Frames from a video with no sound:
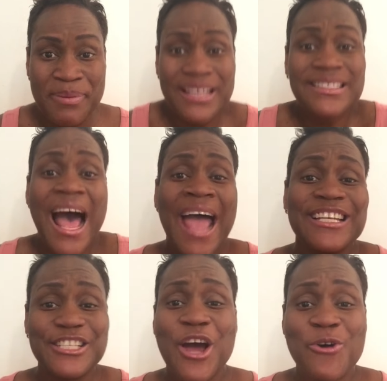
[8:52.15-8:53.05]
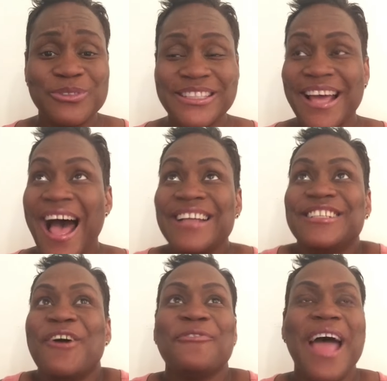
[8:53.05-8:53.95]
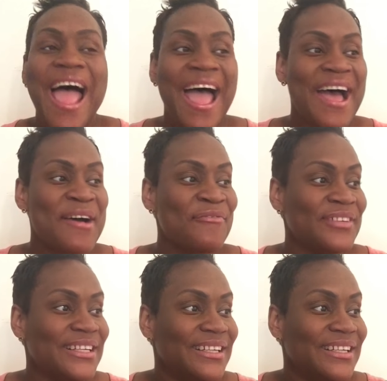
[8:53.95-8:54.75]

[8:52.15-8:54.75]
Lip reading: because I don't have,